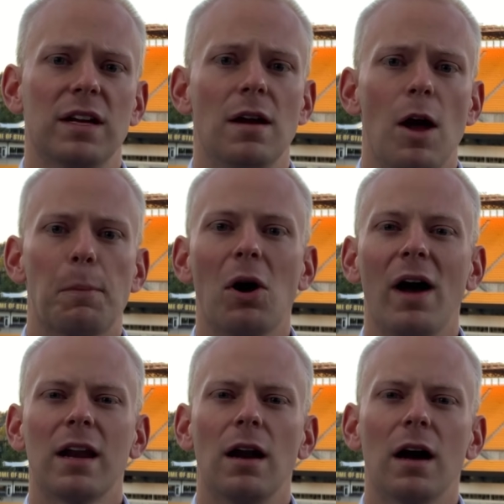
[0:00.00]
And Burrow
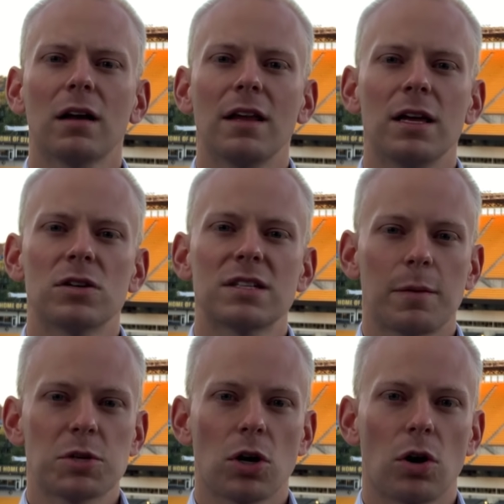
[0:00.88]
had an ugly
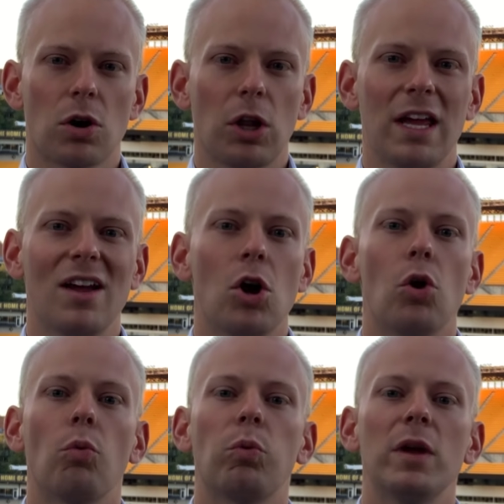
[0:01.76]
interception early,
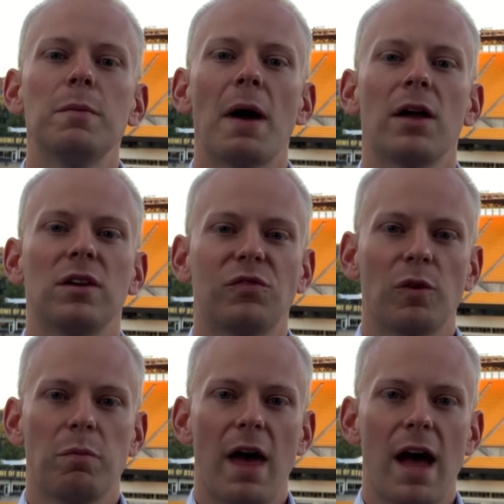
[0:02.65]
rebounded
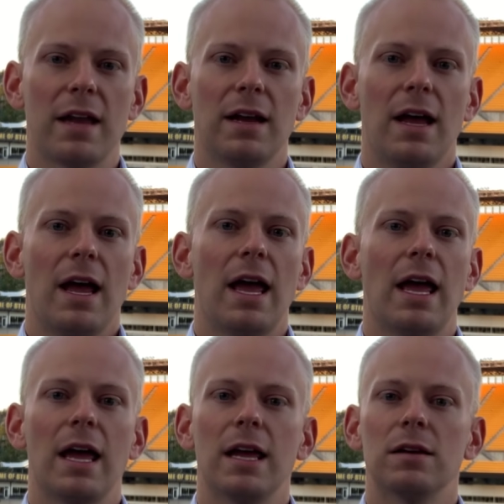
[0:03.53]
from that,
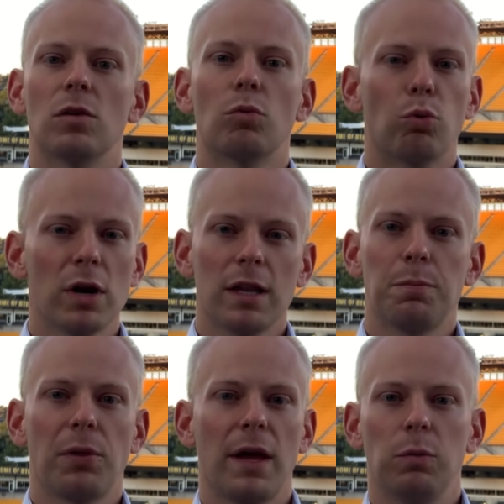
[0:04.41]
and really
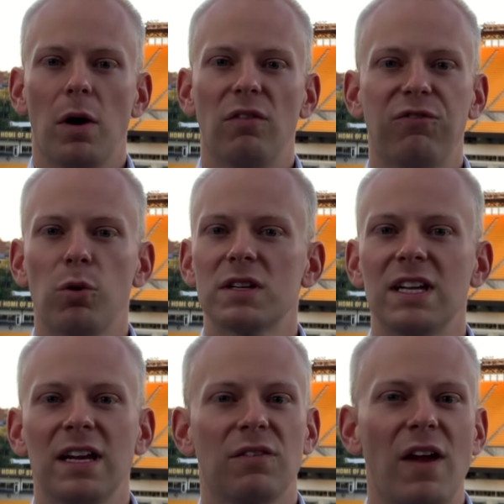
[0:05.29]
played well.
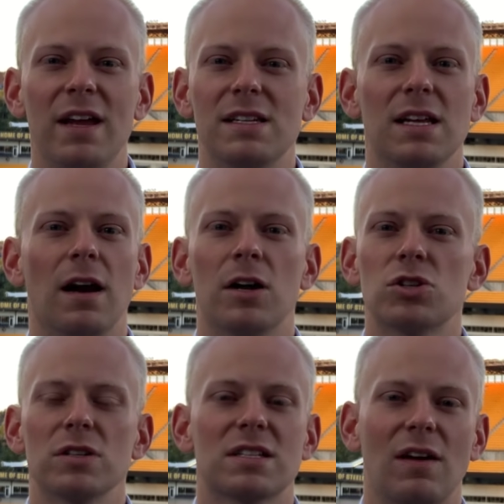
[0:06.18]
14 of 18,
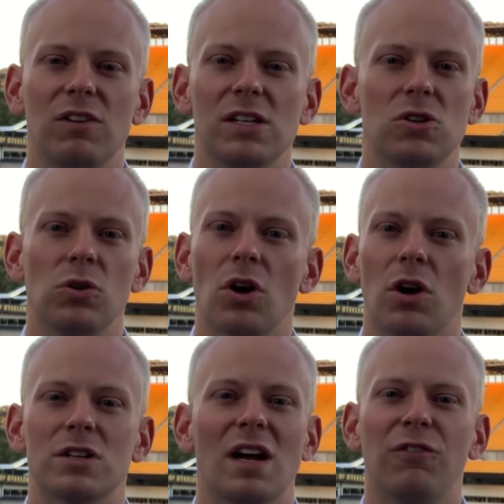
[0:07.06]
172
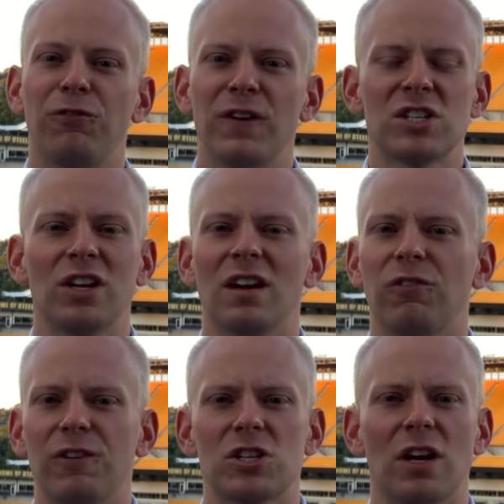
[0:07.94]
yards,
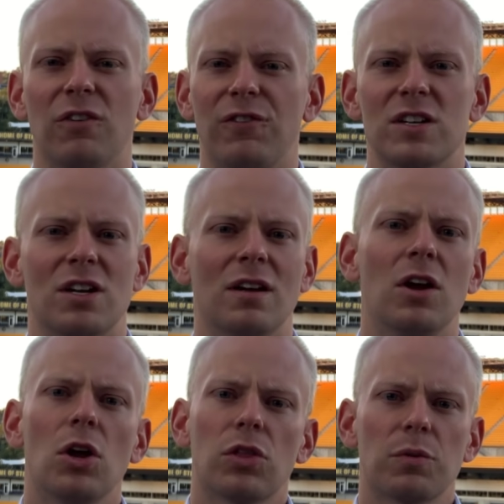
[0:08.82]
efficient,
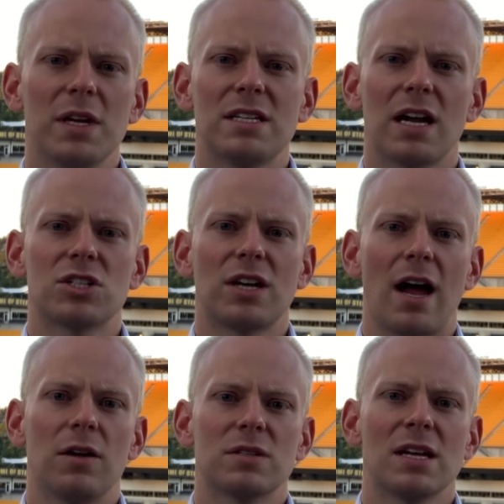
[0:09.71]
three
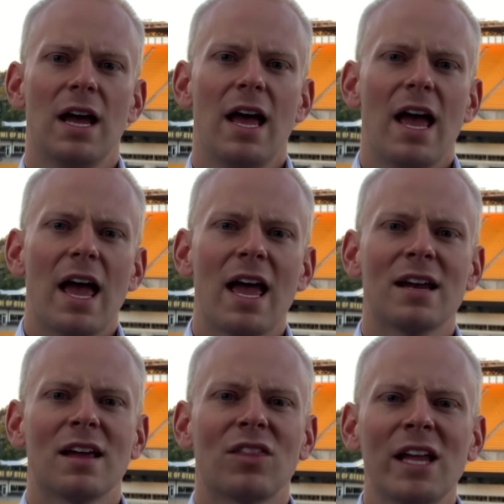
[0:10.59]
touchdowns.
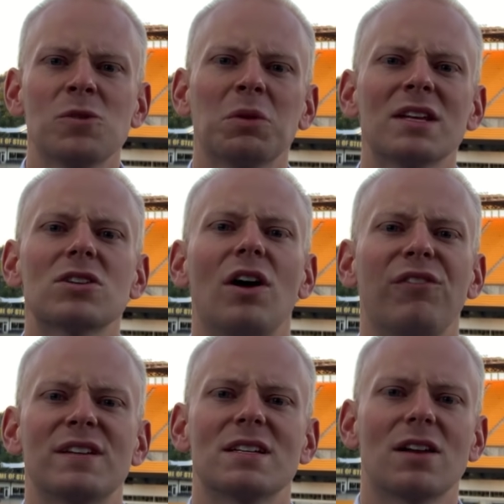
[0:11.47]
And that's what this
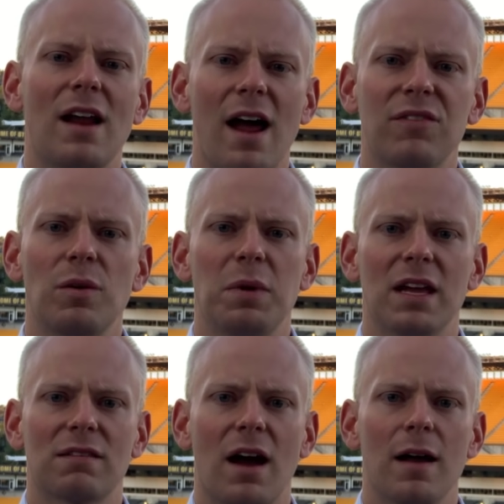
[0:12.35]
offense is going to have to be
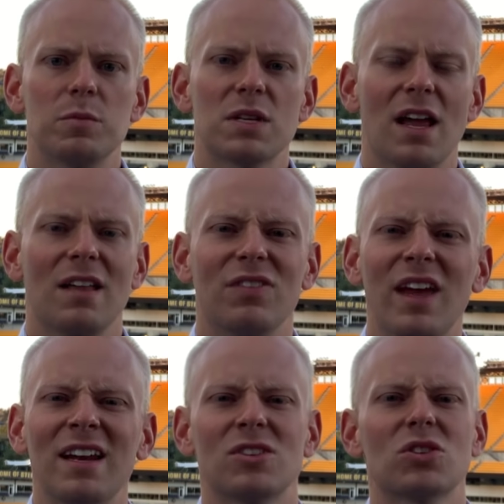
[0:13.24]
at times. And
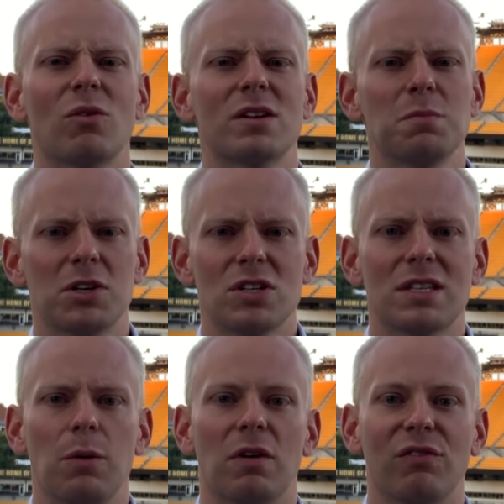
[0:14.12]
they didn't score as much as
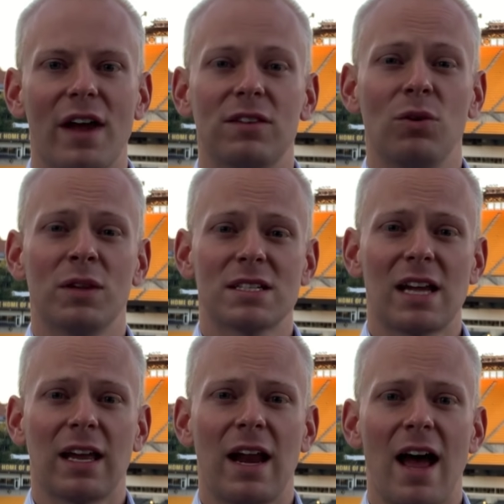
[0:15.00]
they would have liked to in the
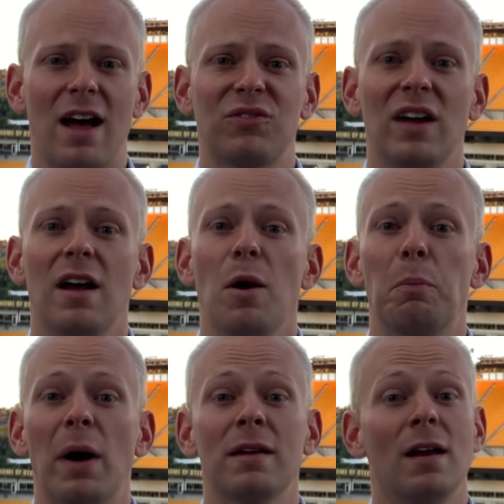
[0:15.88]
second half,
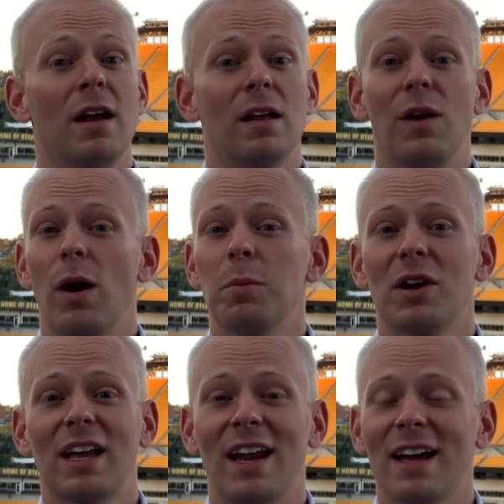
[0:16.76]
but they're able
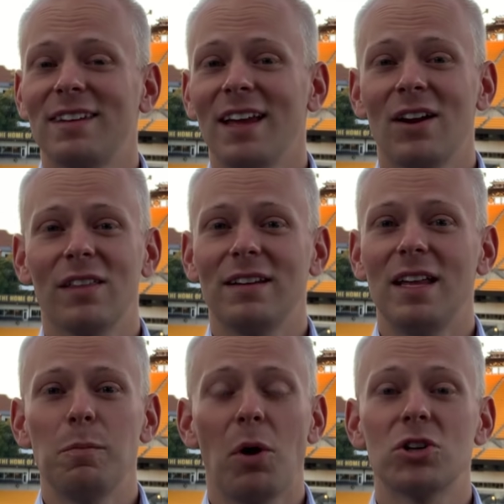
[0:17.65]
to connect again on the
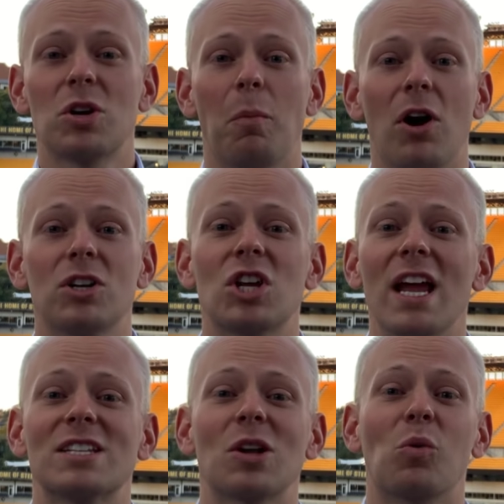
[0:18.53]
deep ball. Ja'Marr
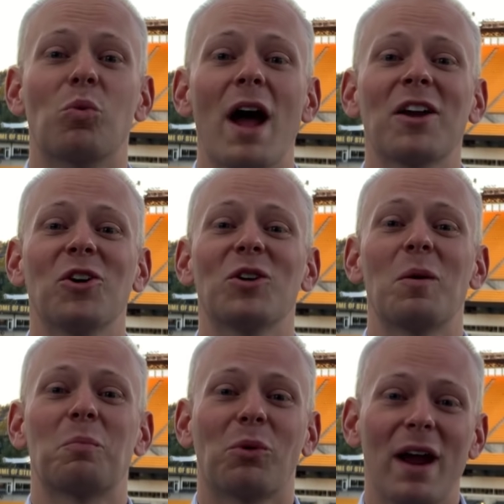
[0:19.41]
Chase, record
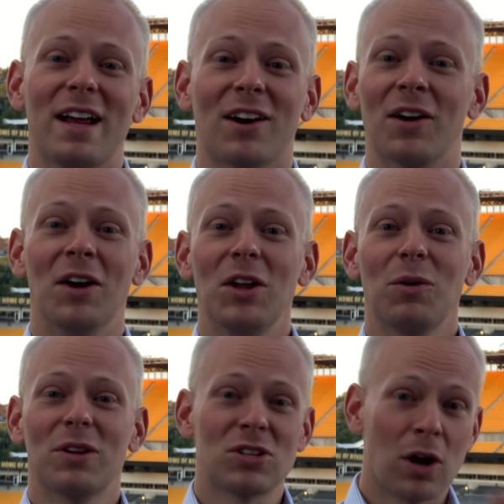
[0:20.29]
breaker.
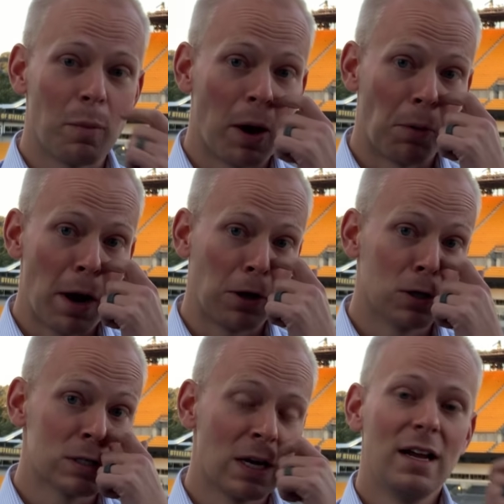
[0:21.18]
You want to talk about
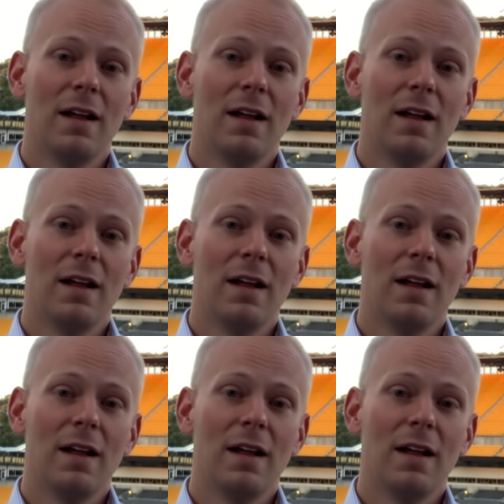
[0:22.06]
records?